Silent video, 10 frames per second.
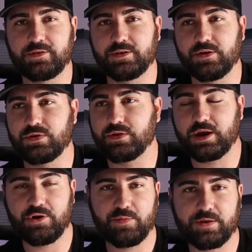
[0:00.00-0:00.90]
you know you
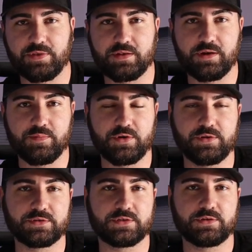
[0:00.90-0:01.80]
care about the
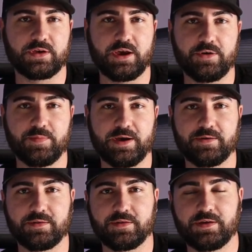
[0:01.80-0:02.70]
numbers, you care
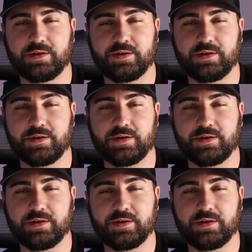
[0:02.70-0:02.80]
about